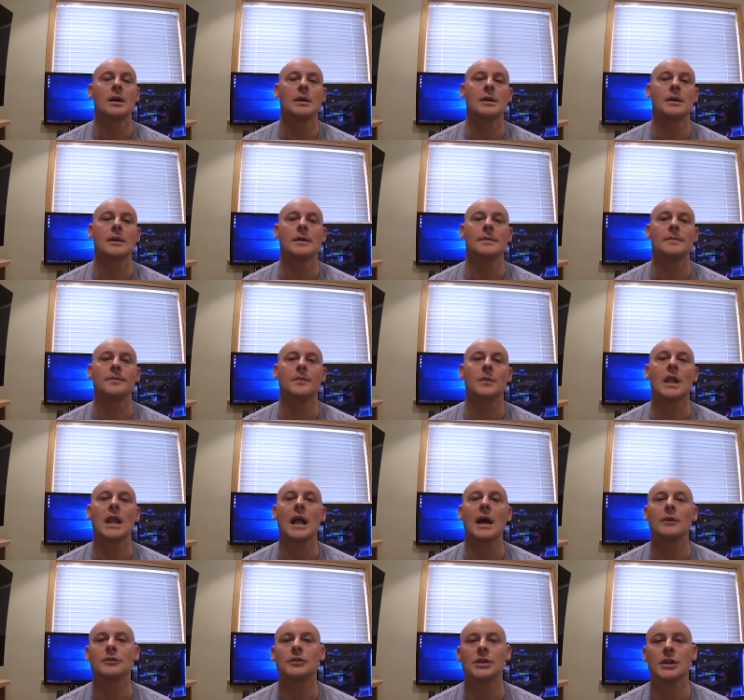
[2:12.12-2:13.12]
um,
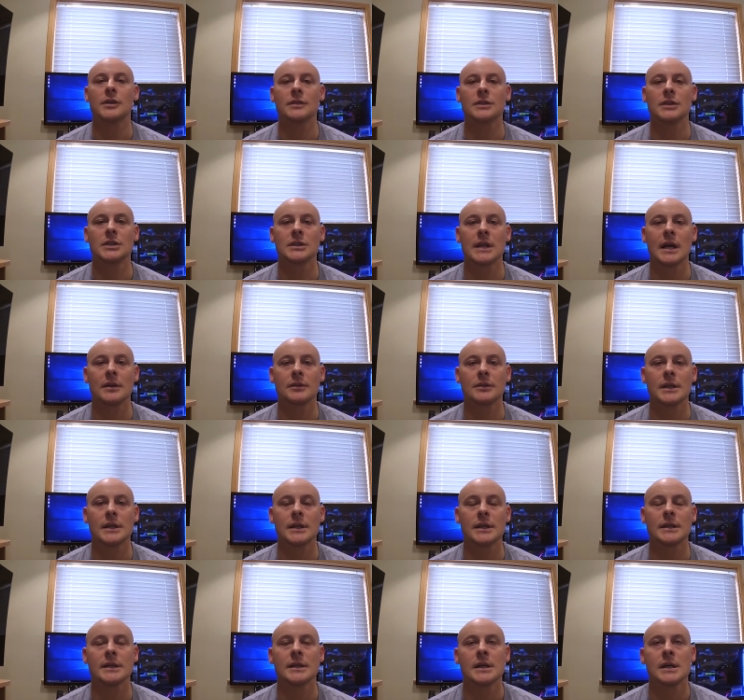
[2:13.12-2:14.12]
cloud services out
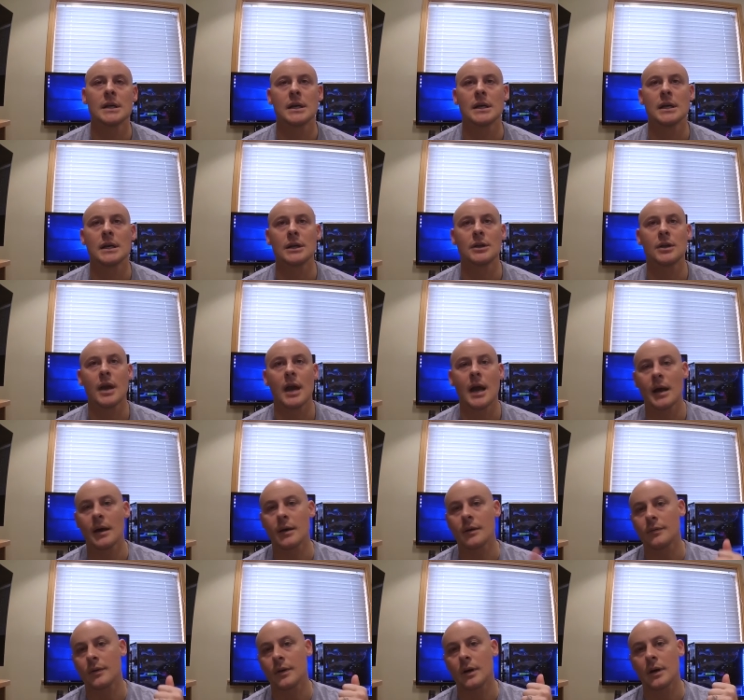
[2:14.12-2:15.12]
there. Uh, you
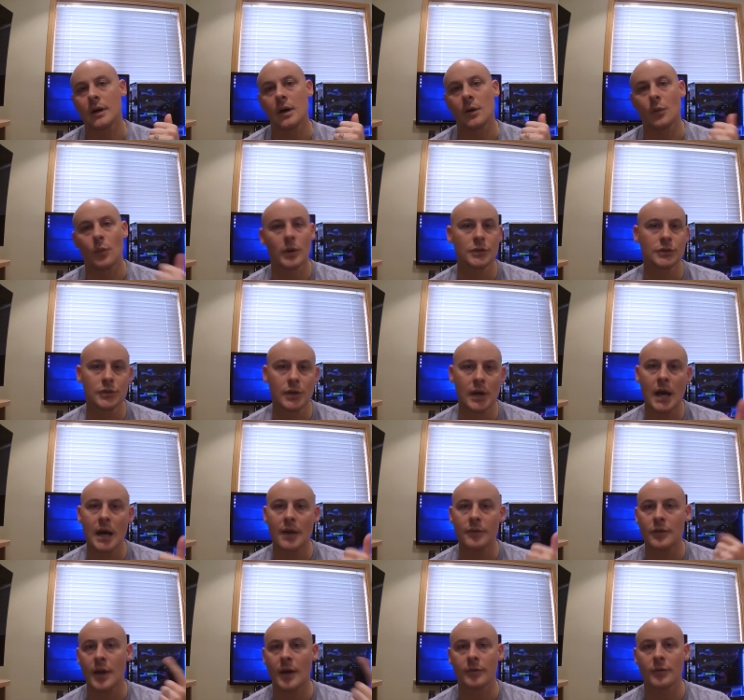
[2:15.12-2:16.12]
have uh,
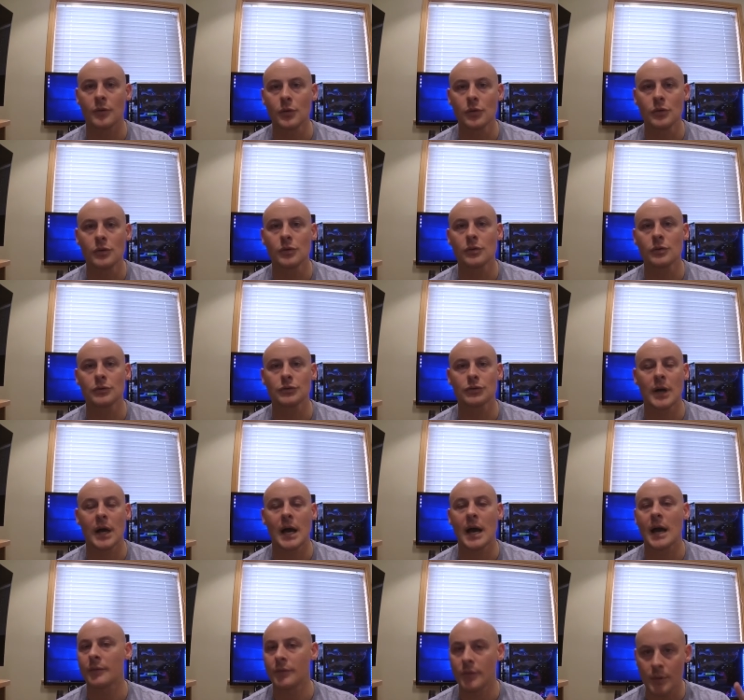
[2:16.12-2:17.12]
OneDrive, you have Google
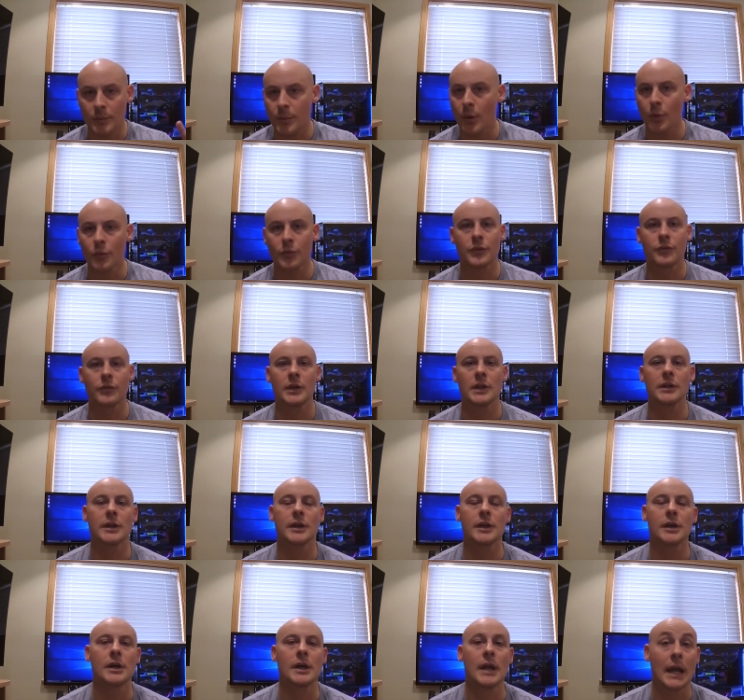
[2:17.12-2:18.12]
Drive. They're both really
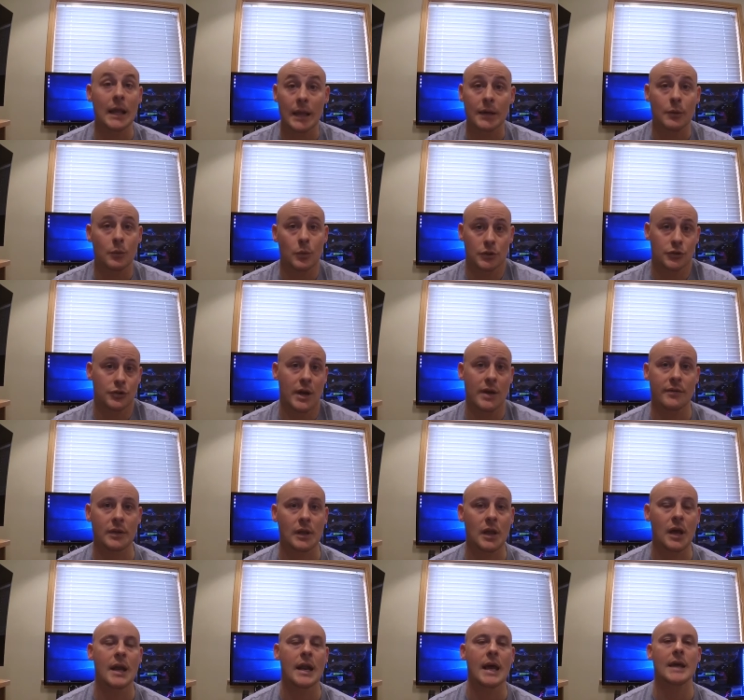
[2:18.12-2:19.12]
good. I like OneDrive a
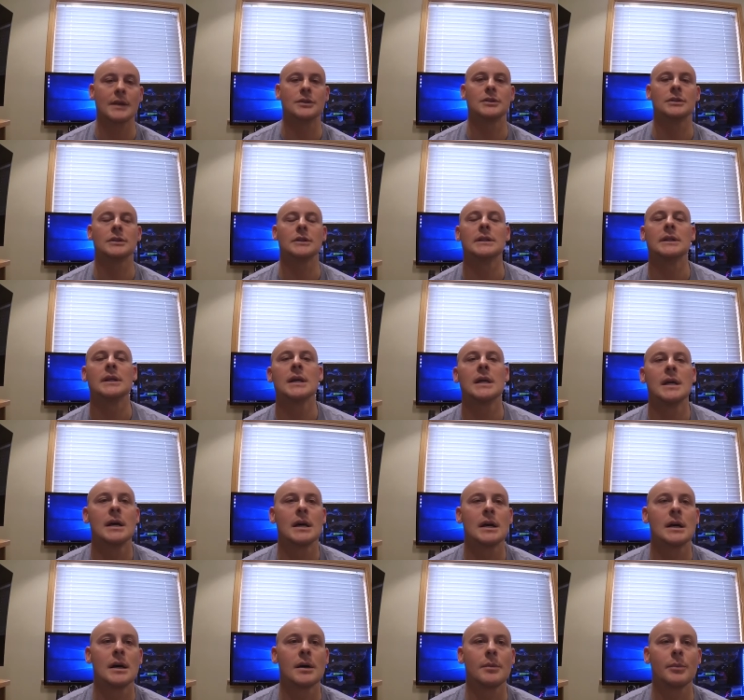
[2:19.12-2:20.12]
lot actually,
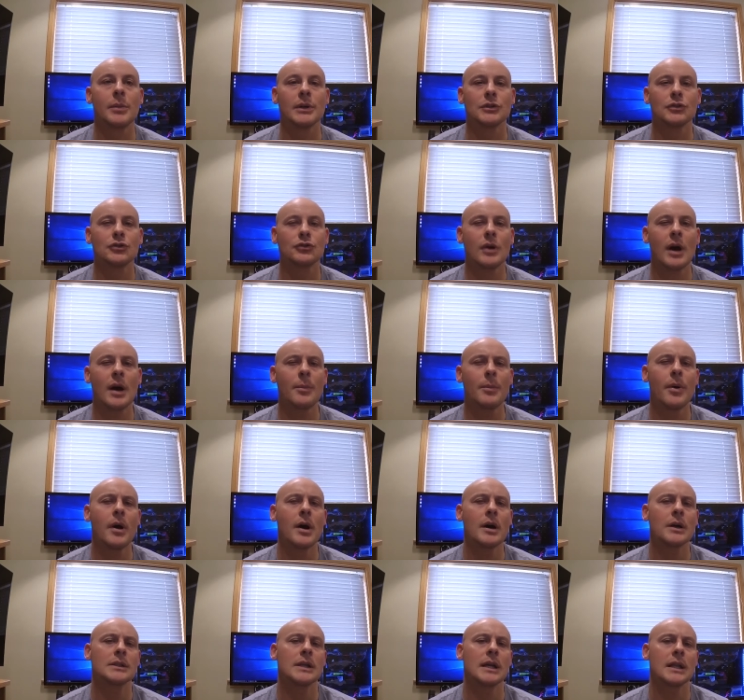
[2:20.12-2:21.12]
um, but
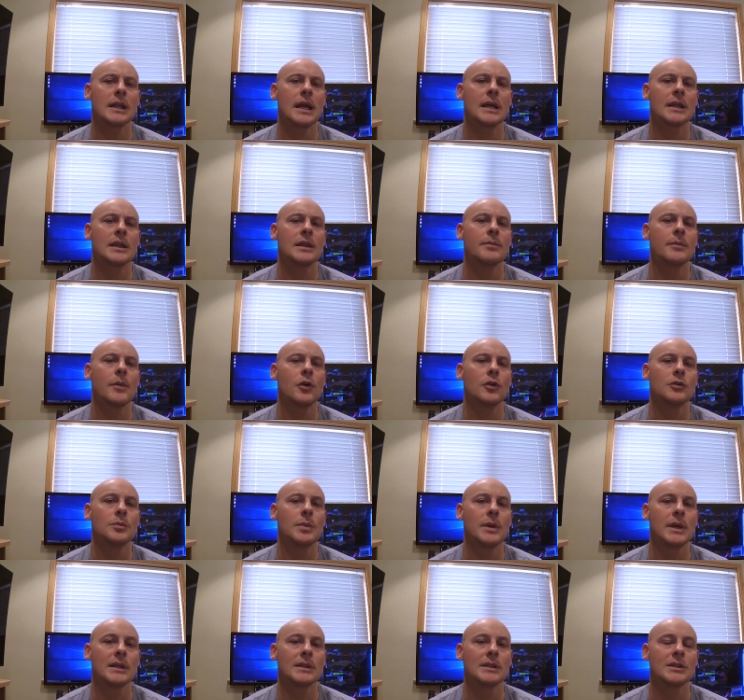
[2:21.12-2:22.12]
Dropbox I like the most
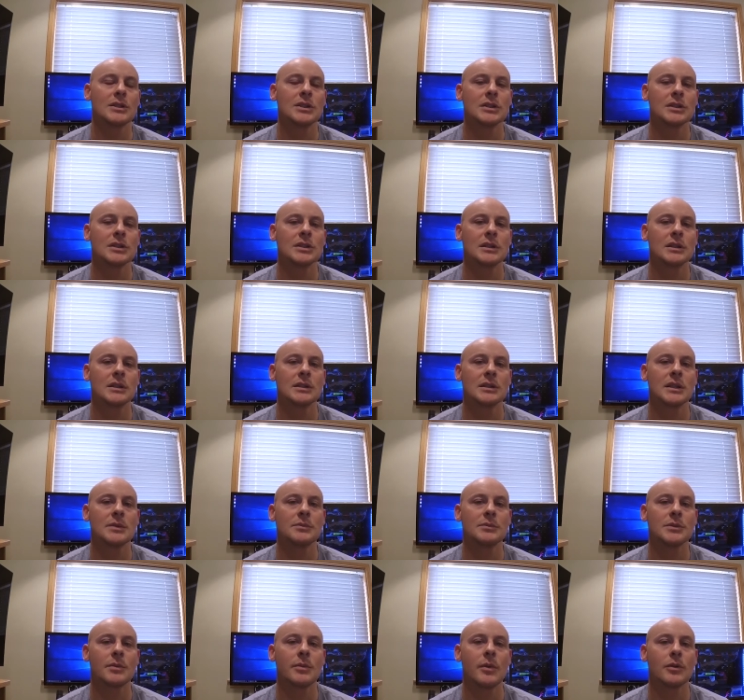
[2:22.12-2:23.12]
because it just
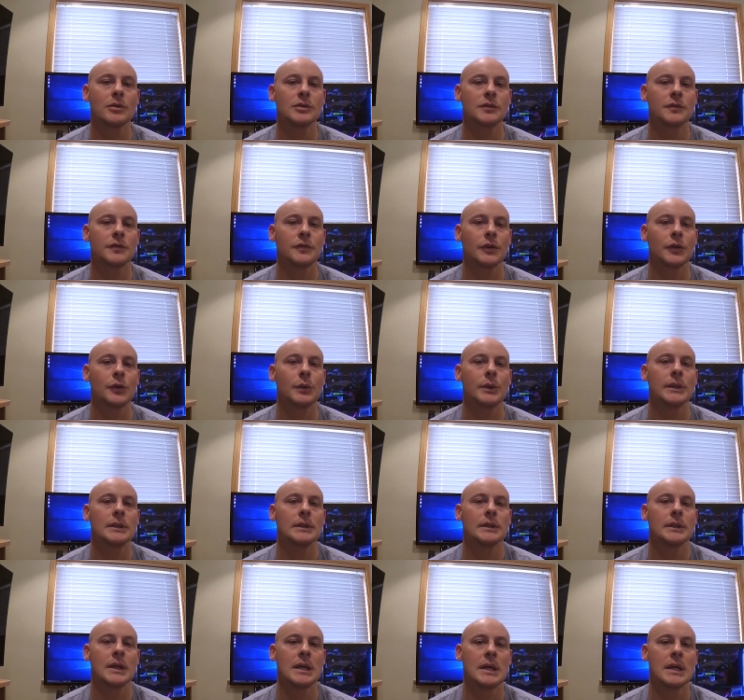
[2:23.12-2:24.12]
seems the most fluent,